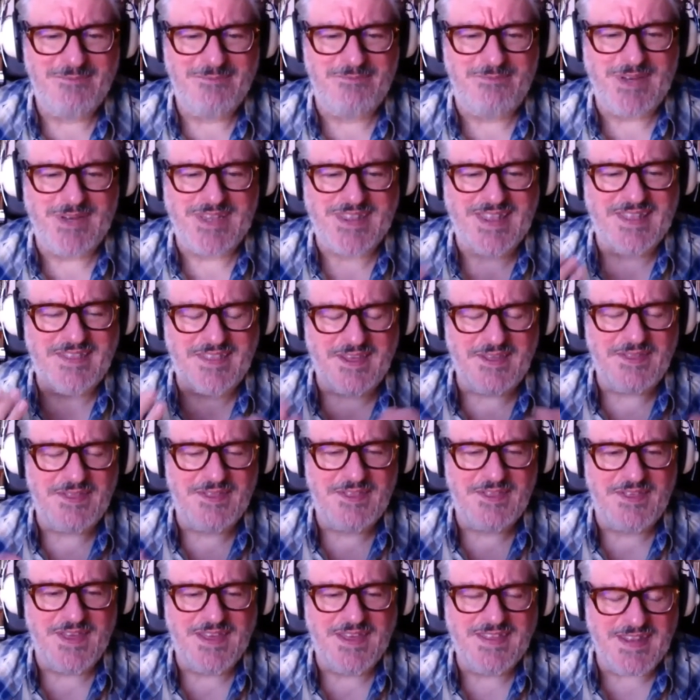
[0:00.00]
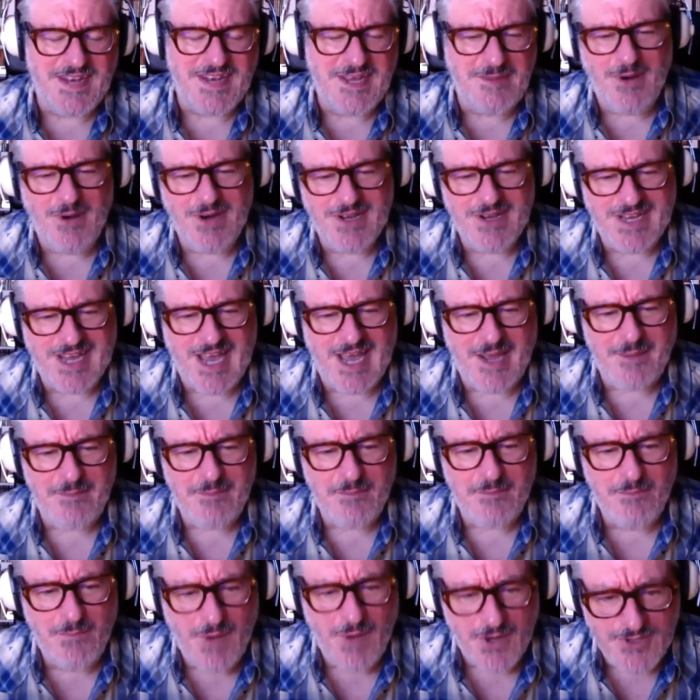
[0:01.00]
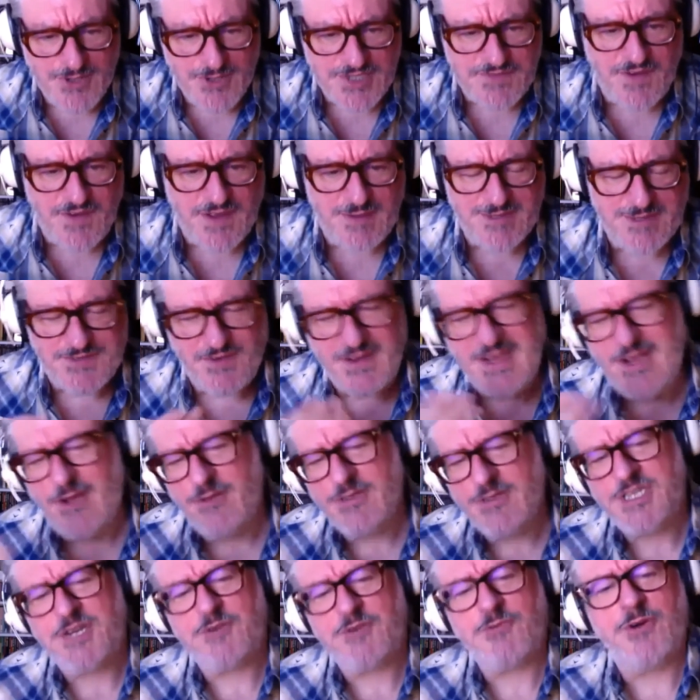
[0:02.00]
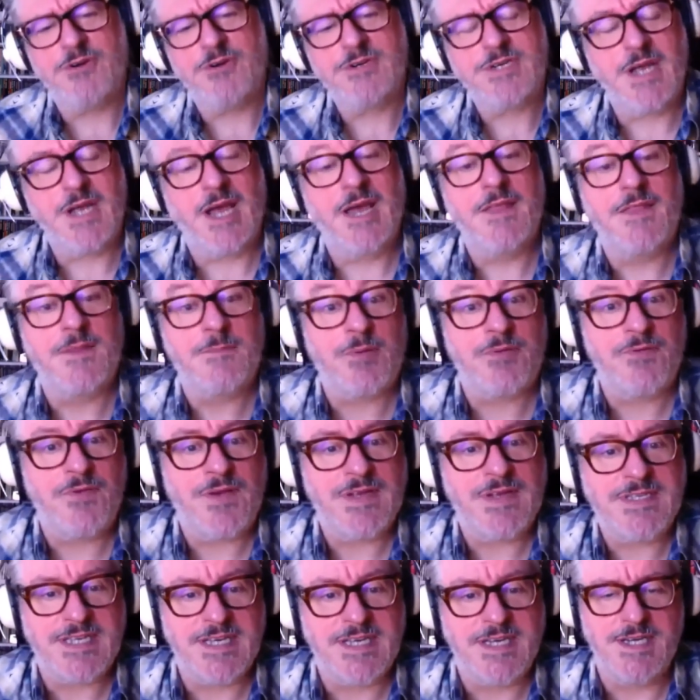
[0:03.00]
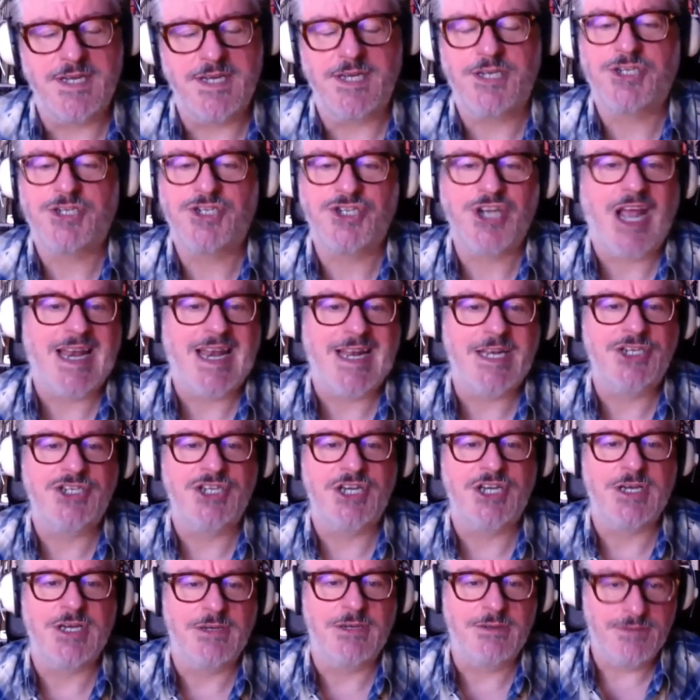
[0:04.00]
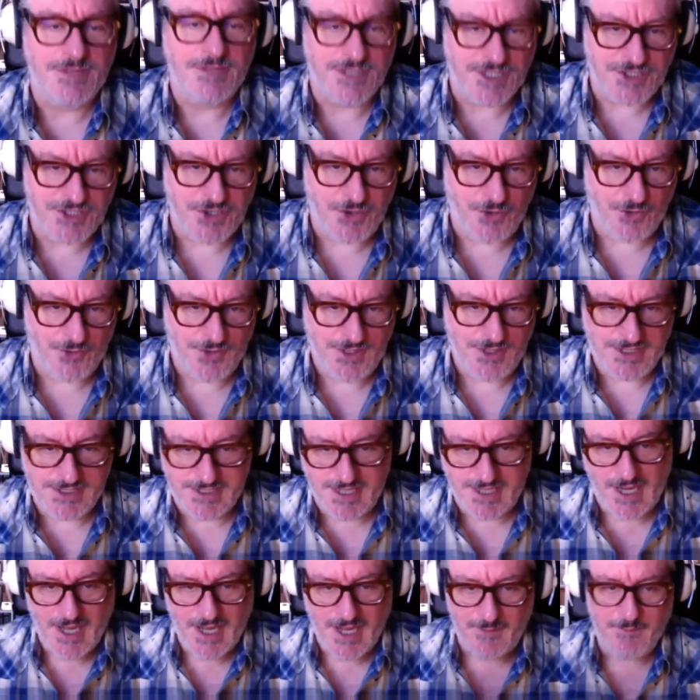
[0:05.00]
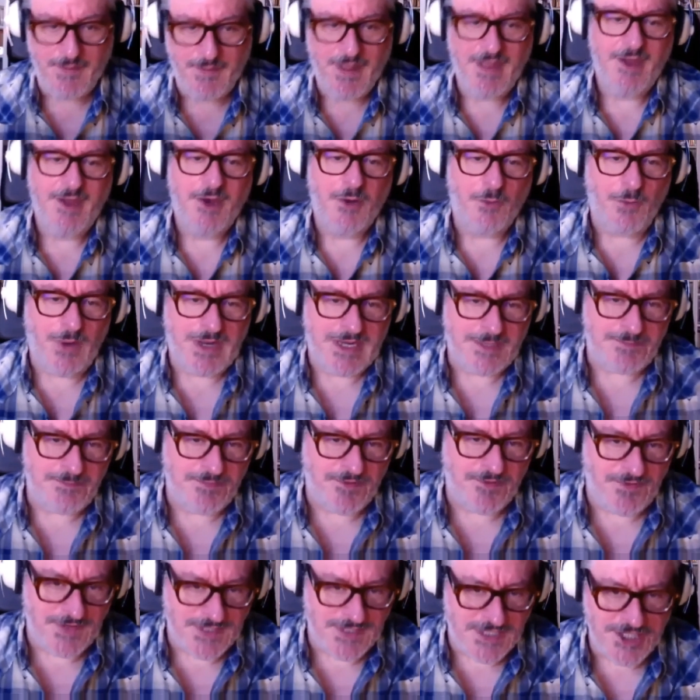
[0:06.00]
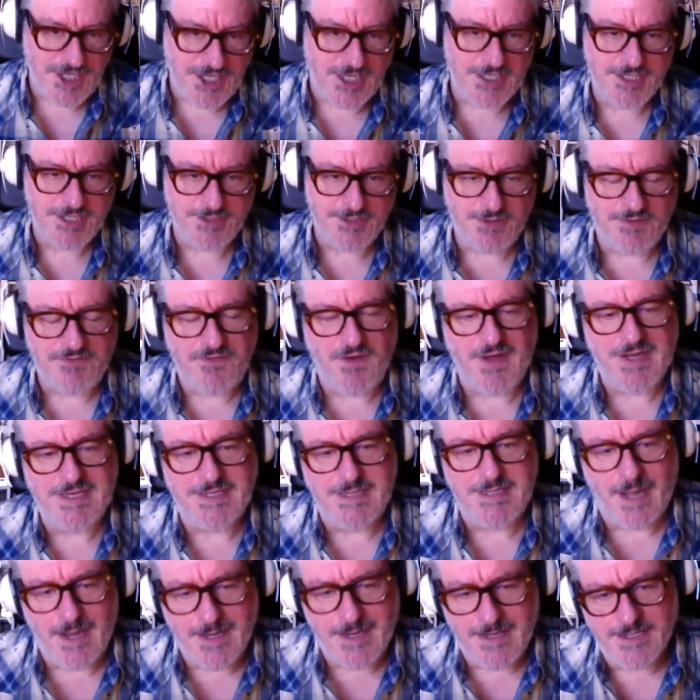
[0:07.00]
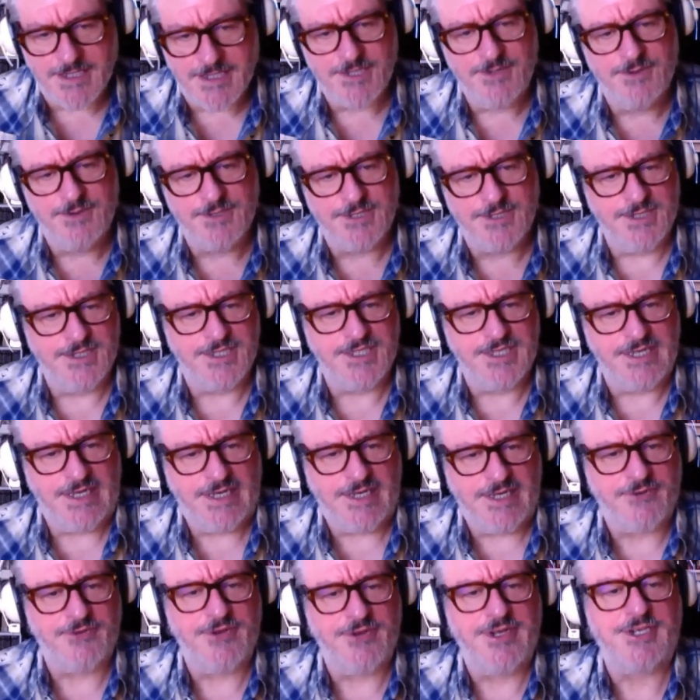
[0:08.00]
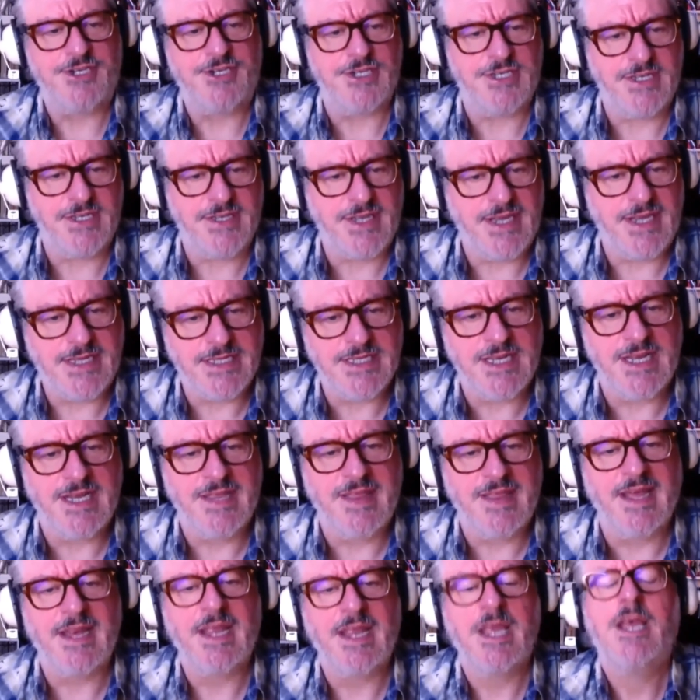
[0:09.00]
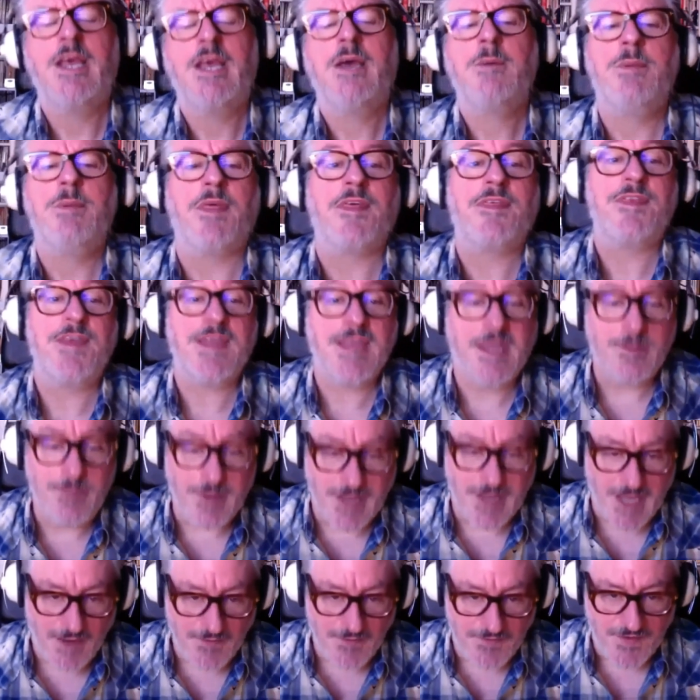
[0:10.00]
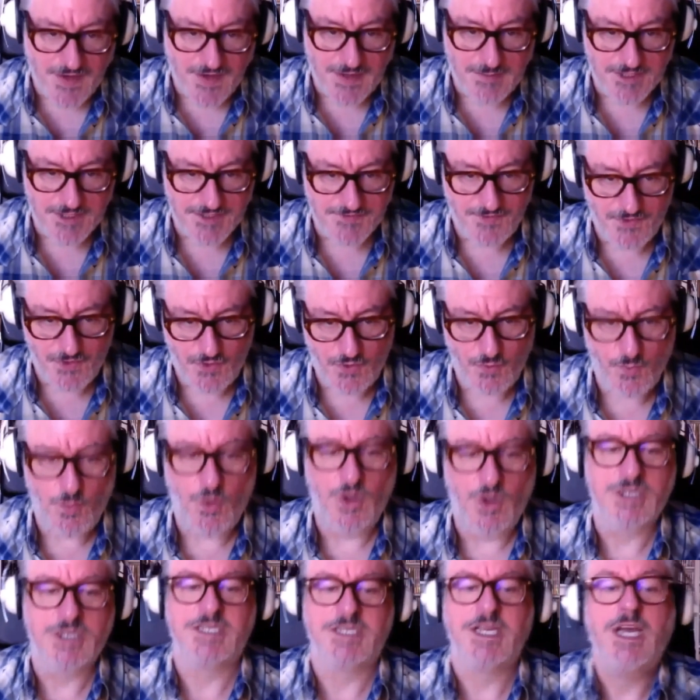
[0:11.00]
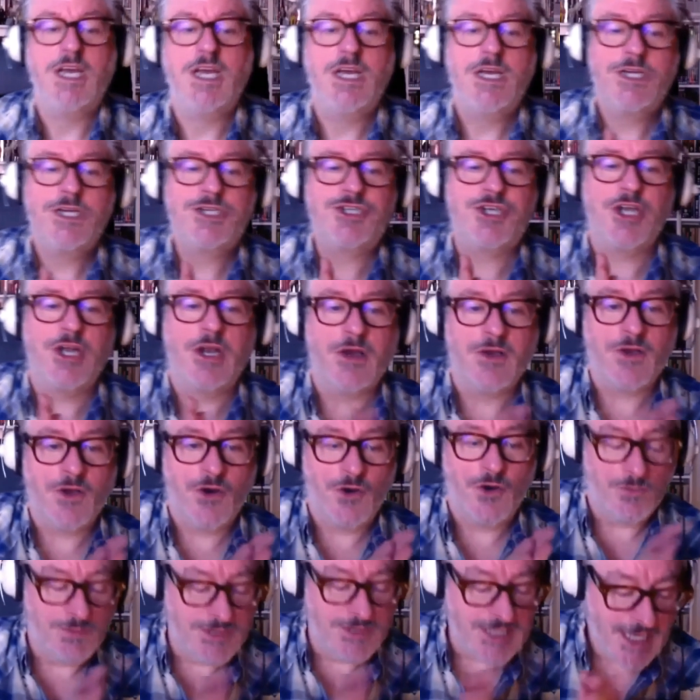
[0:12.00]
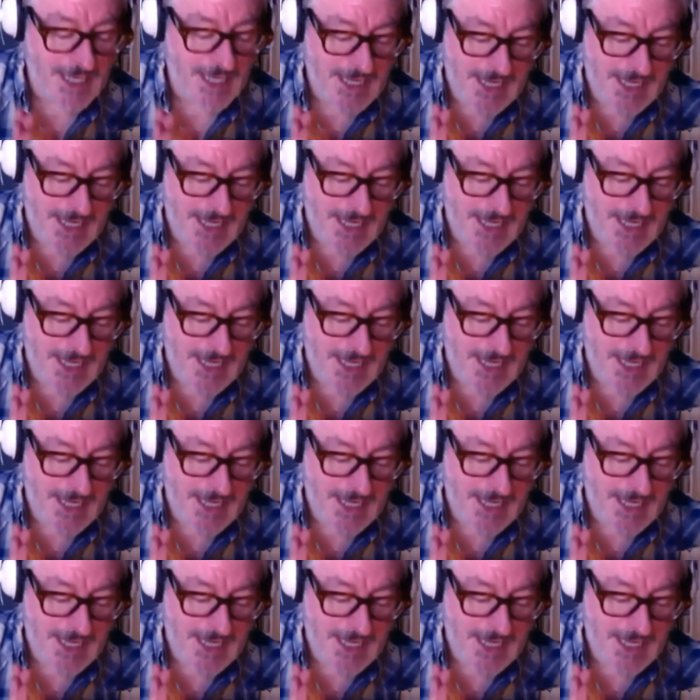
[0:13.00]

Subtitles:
But the thing that he became most famous for, he also wrote the Professor Challenger stories, where Professor Challenger would find dinosaurs and sea creatures and things like that. But the thing he became famous for was Sherlock Holmes.